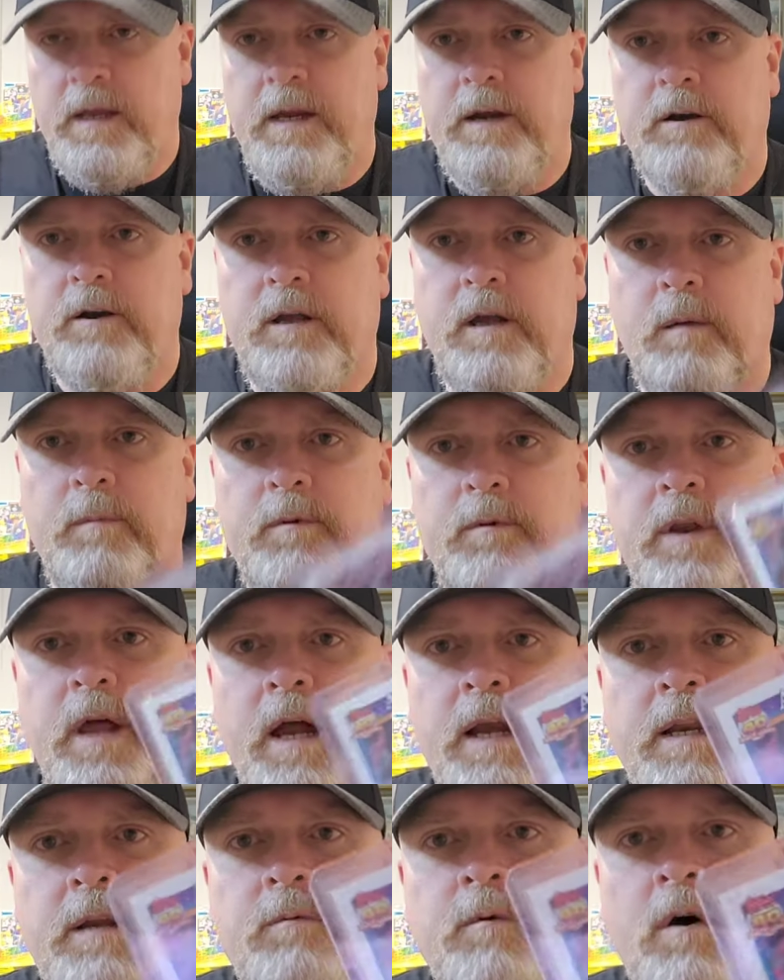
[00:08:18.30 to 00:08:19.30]
Here are a couple
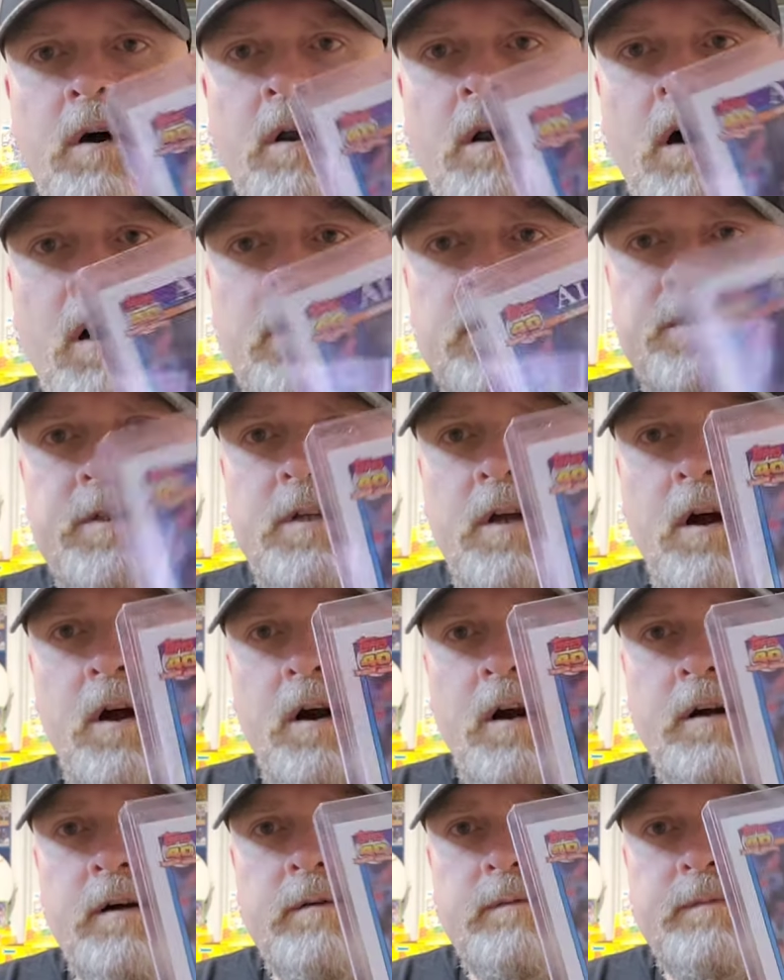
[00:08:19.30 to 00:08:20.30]
91
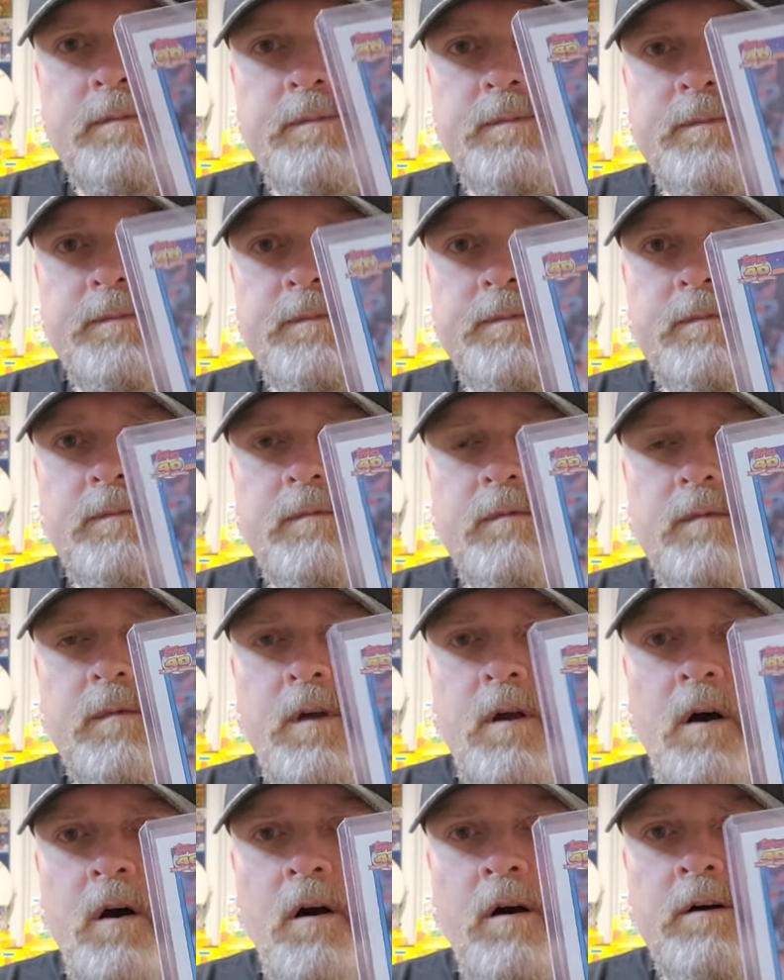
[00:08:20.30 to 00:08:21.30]
All-Star
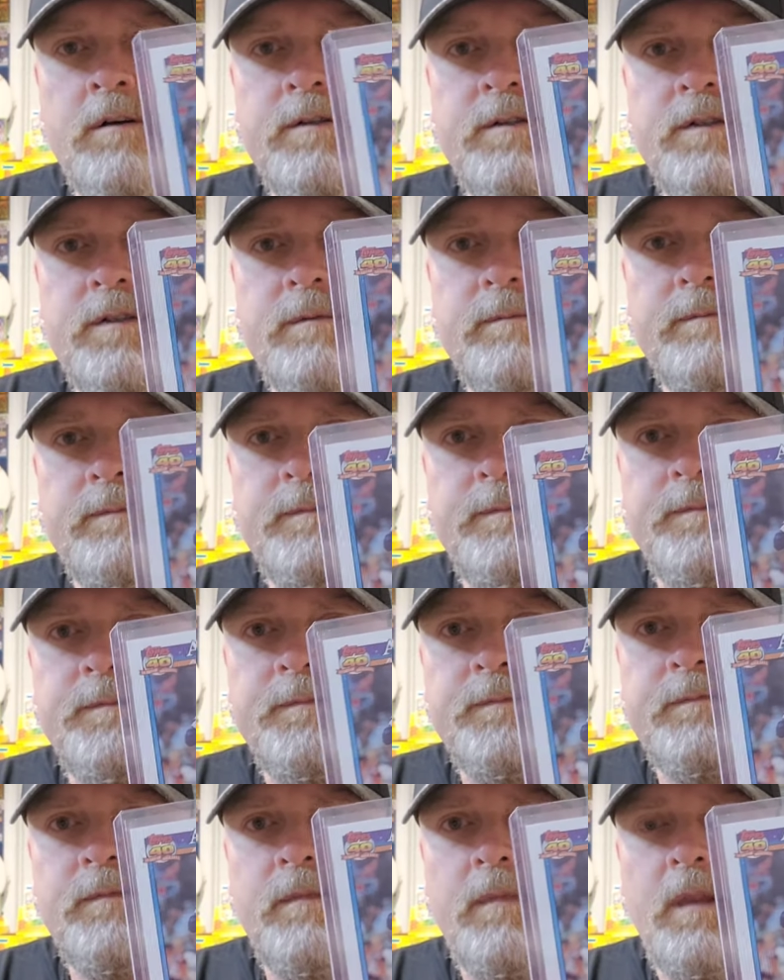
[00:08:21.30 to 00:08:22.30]
cards.
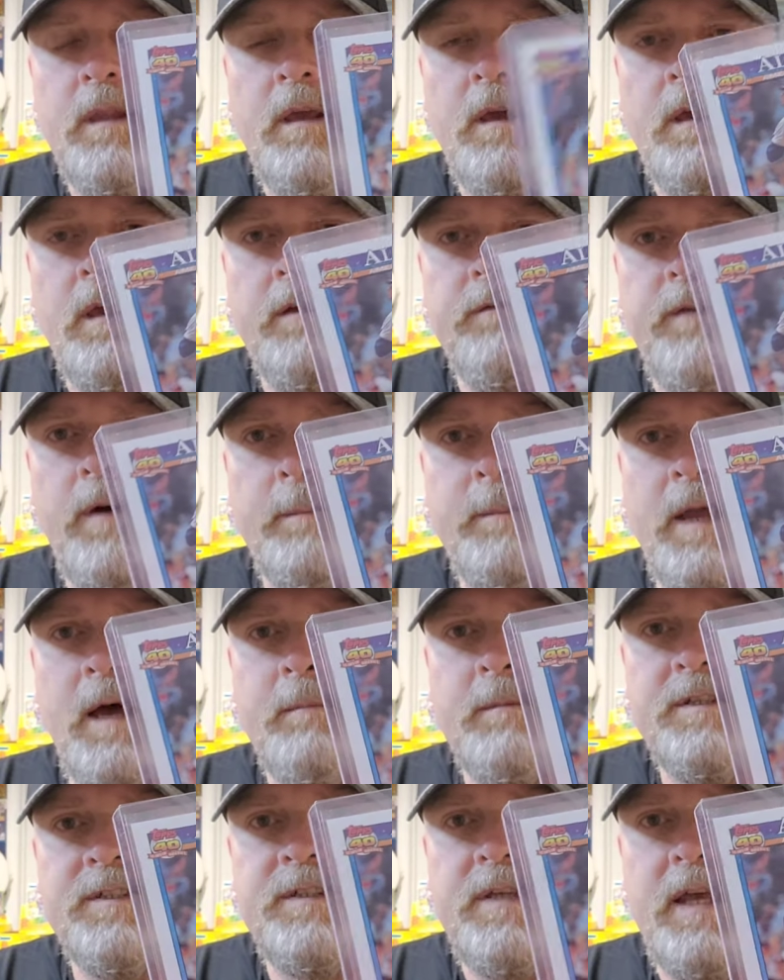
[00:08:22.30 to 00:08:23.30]
If I'm
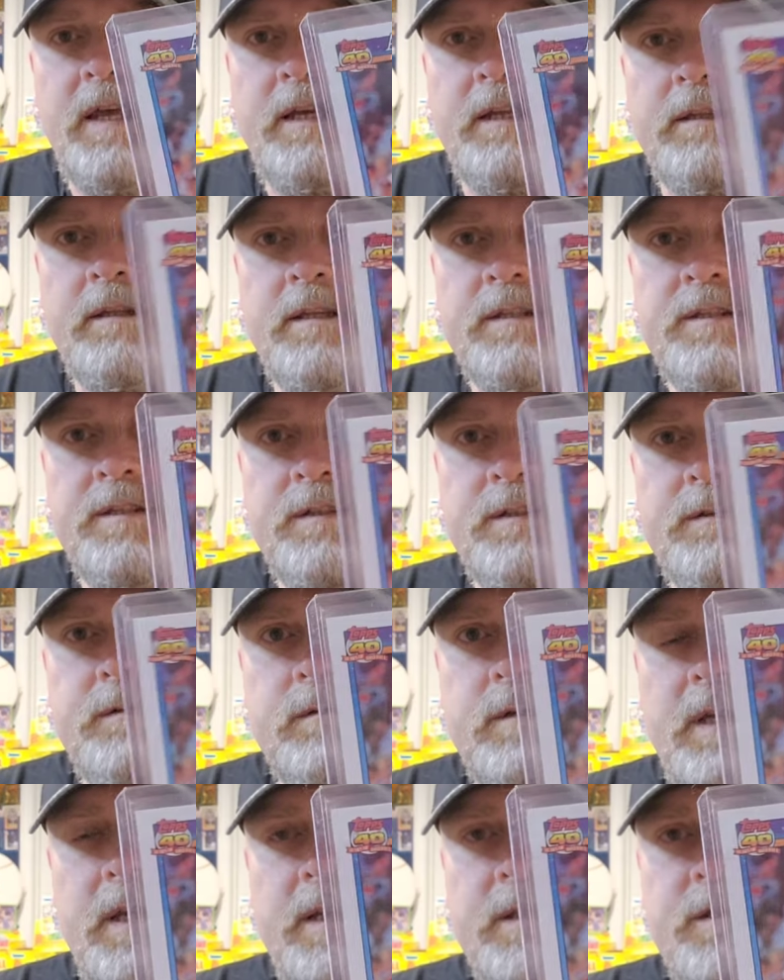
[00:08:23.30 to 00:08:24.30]
not mistaken, this is
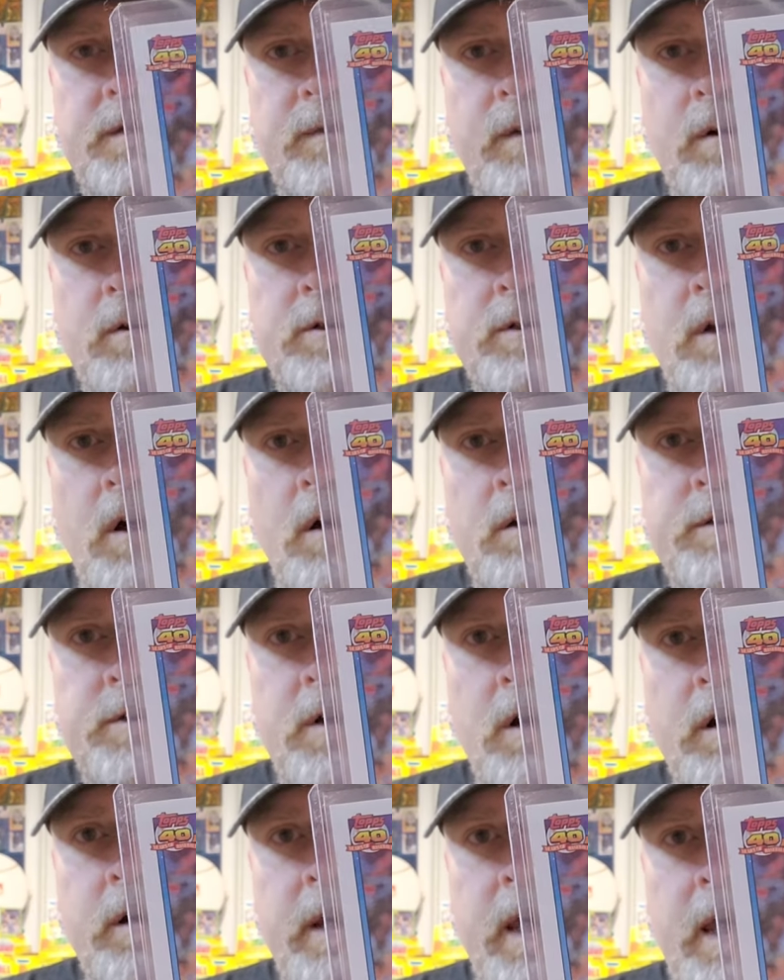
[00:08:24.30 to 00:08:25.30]
his first
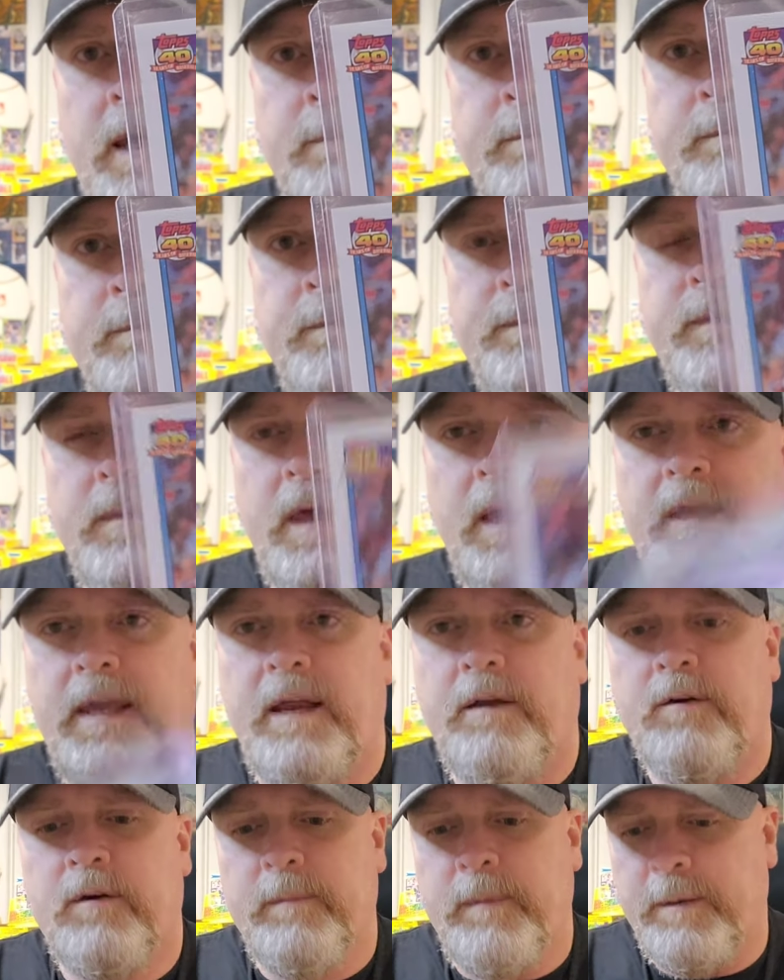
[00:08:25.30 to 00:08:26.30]
All-Star game. I
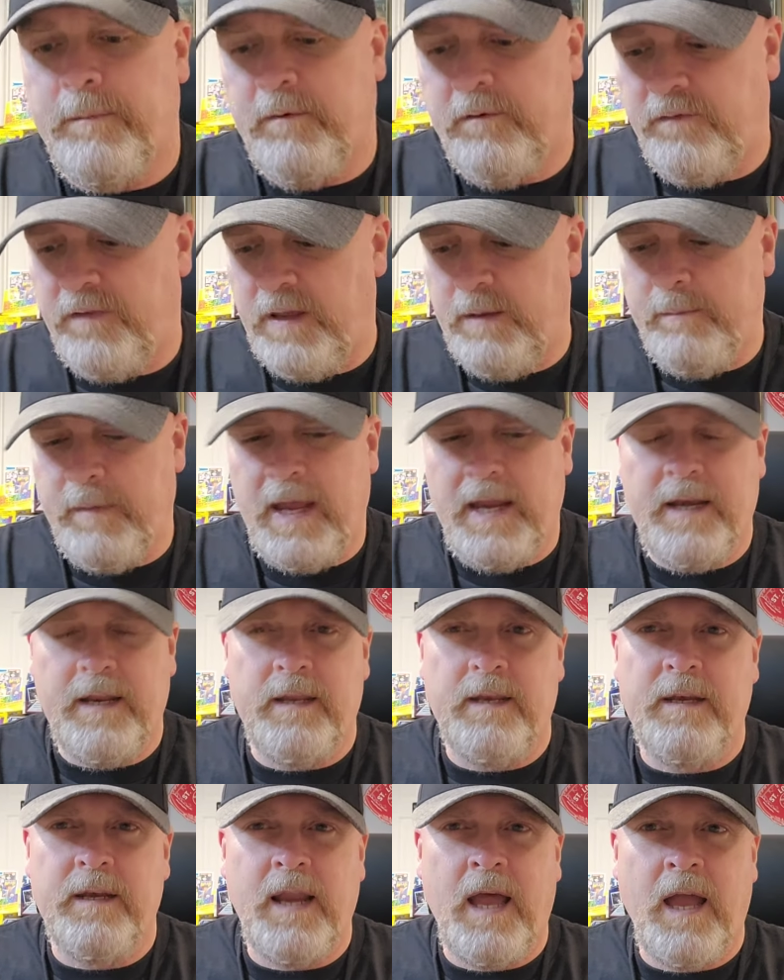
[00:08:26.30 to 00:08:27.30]
can't remember if he made
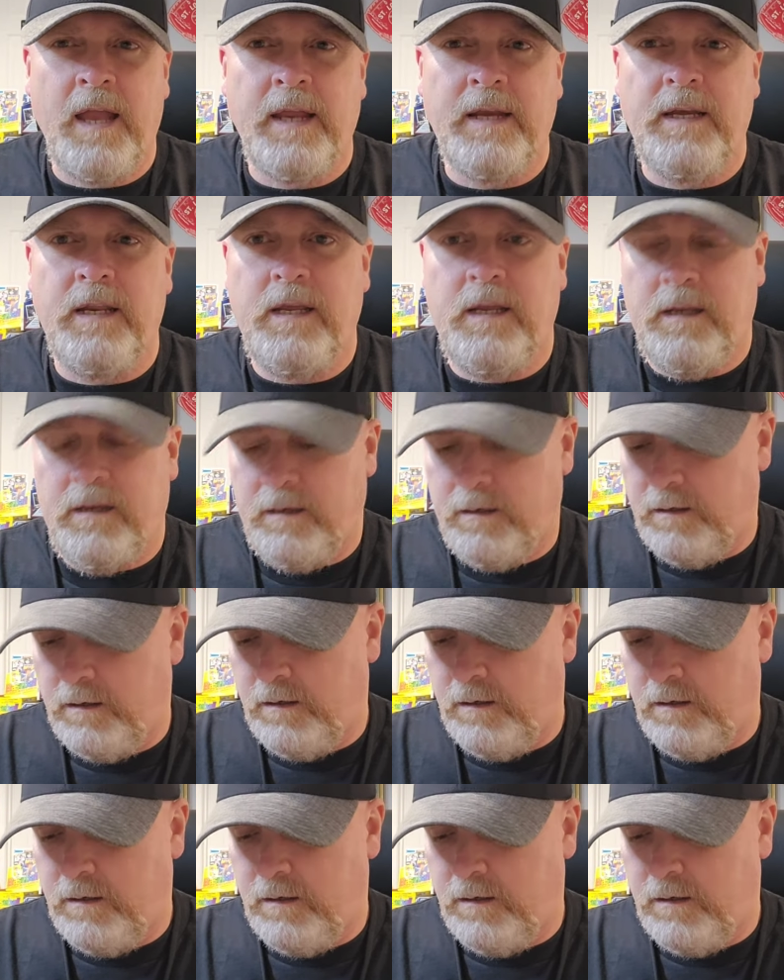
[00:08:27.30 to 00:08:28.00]
it in 90.